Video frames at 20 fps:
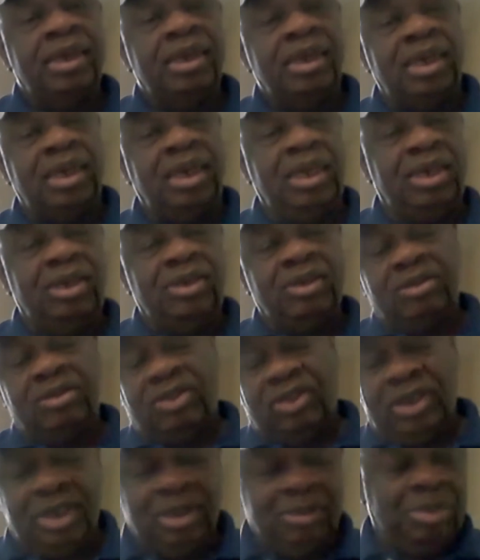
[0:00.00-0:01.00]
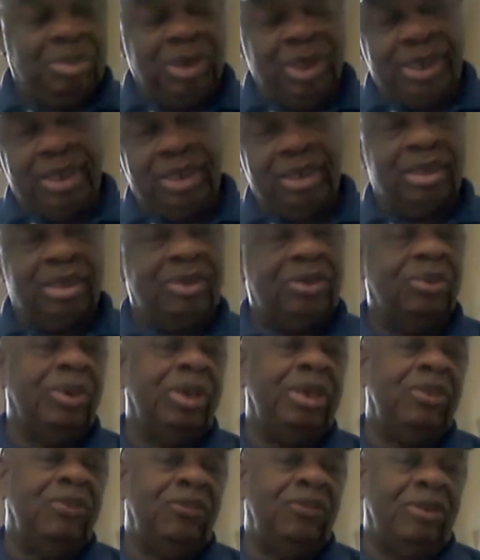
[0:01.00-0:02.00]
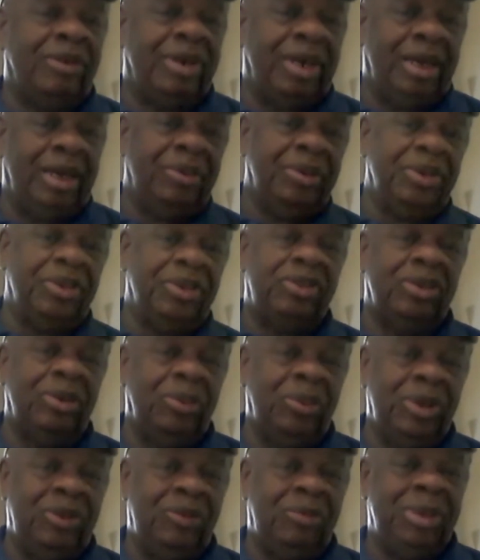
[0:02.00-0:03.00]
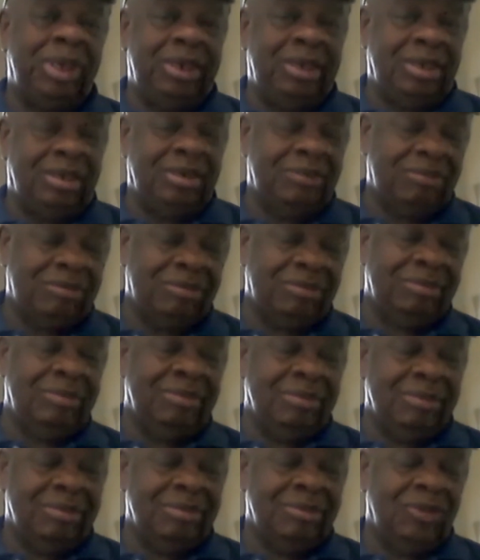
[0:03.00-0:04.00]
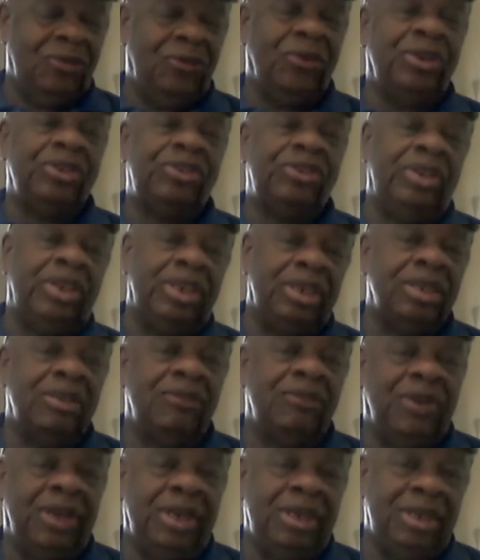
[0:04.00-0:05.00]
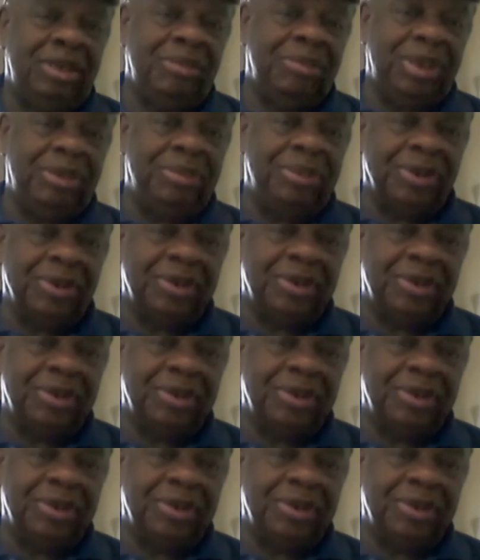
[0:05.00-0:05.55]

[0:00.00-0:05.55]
and she completed the 24 hours. So we've been fortunate in finding people.